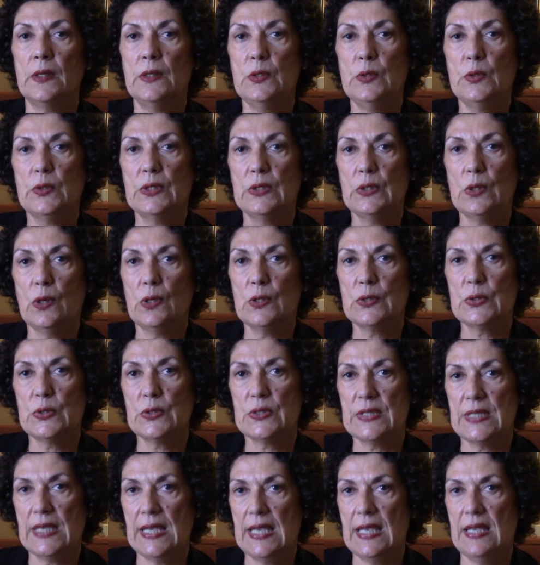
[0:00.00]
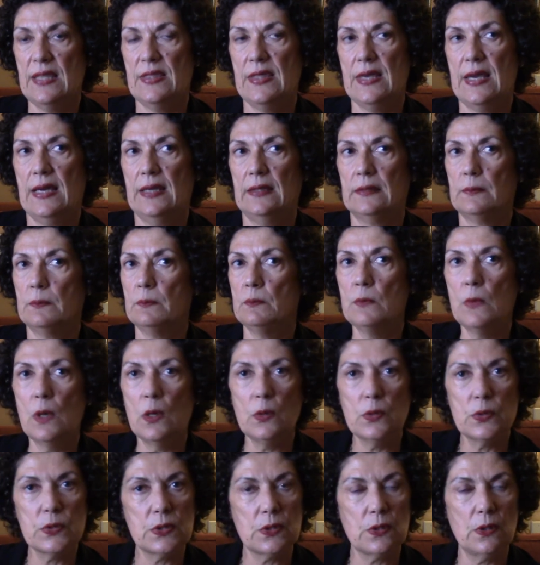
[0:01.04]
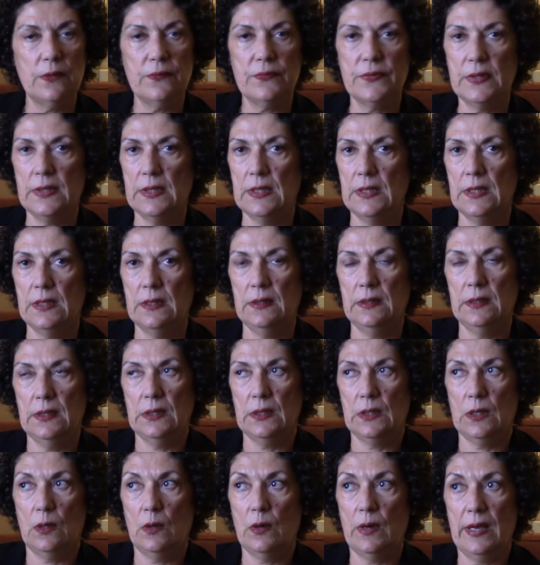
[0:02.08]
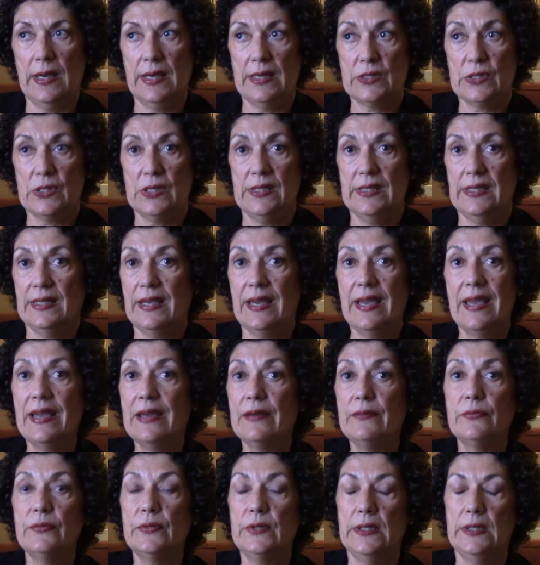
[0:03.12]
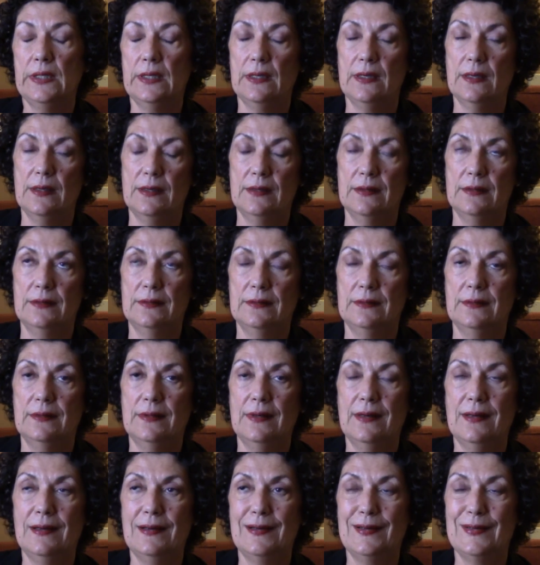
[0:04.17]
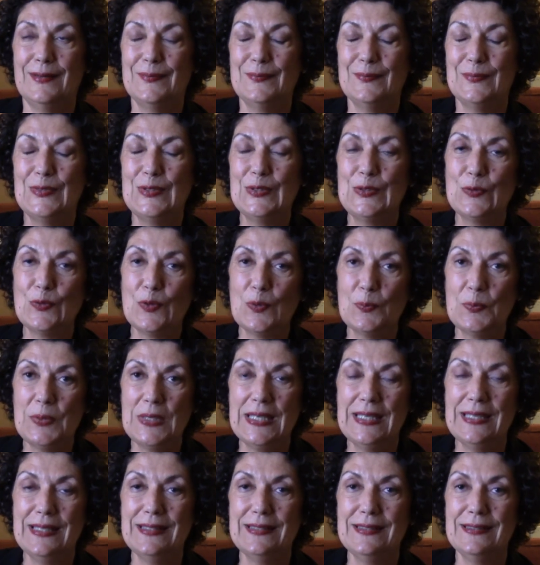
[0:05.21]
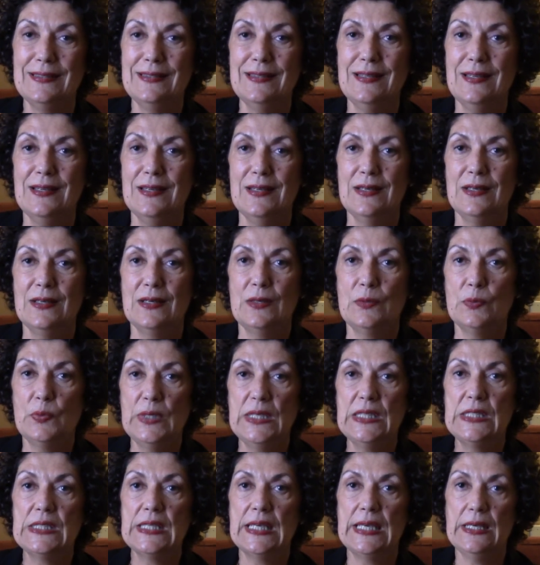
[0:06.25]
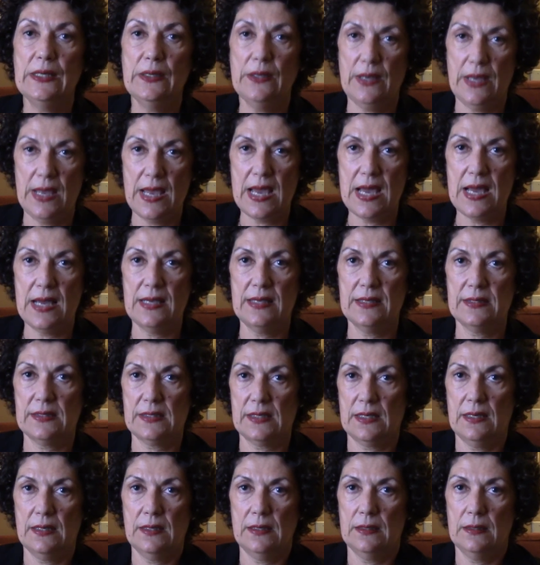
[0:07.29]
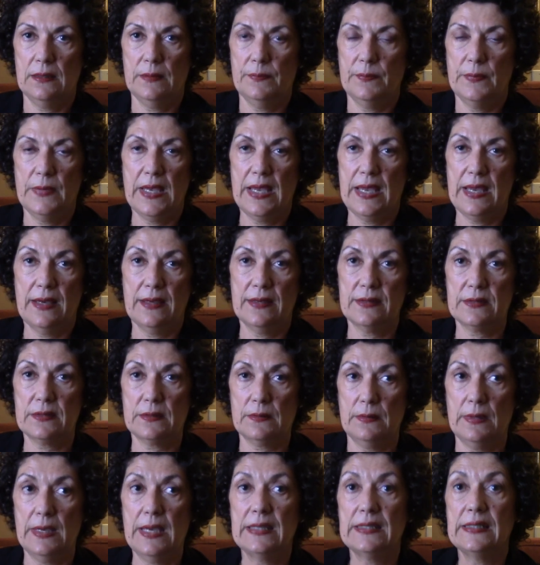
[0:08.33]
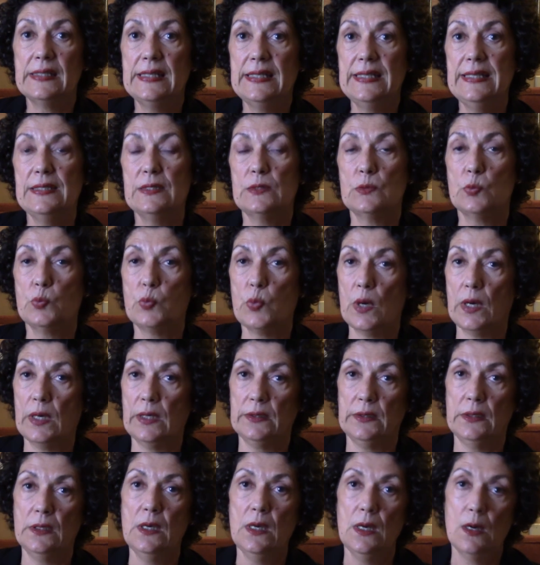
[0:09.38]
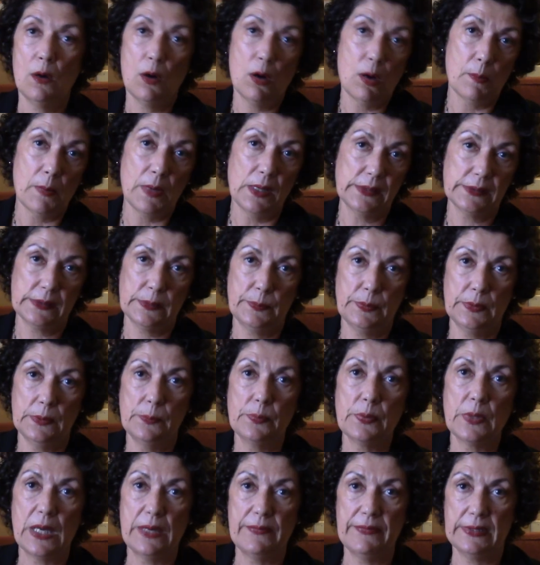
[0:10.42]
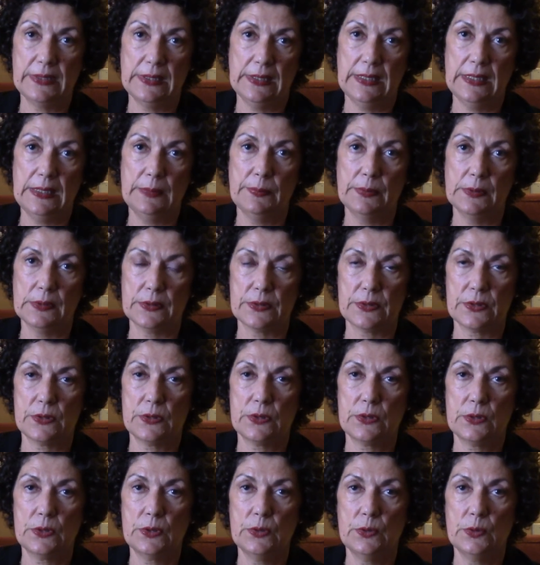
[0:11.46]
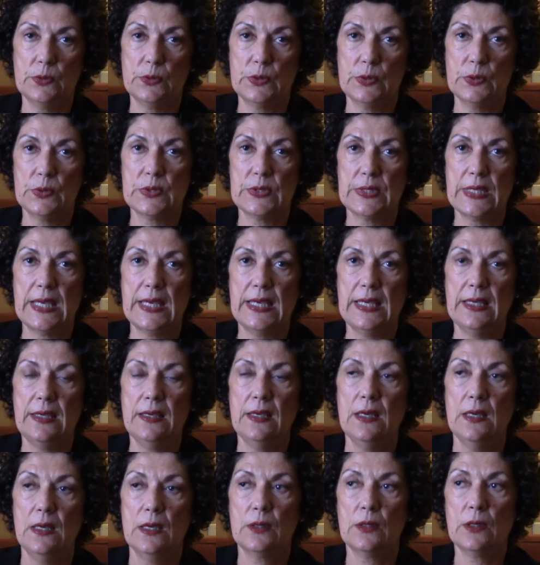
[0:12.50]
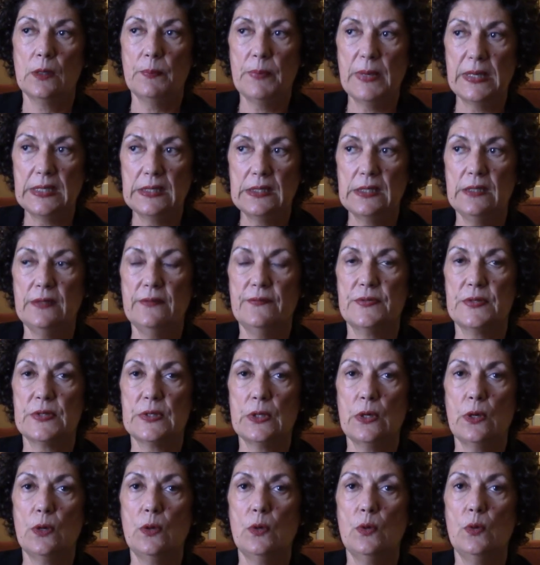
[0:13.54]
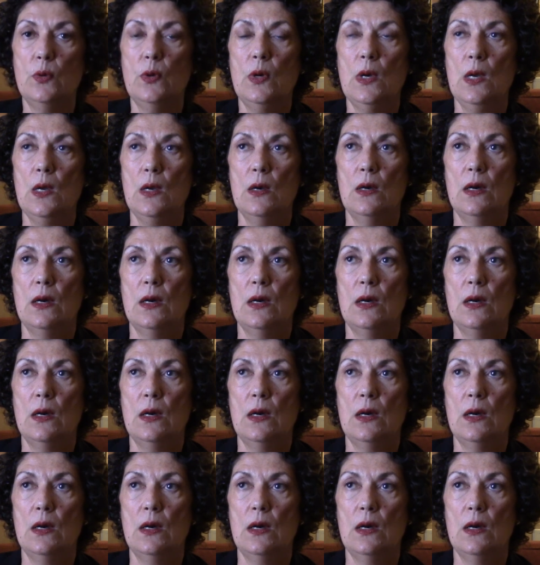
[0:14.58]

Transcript: you can also say that most of the, you know, actually every European retailer has at least one or multiple private labels to stay competitive. So,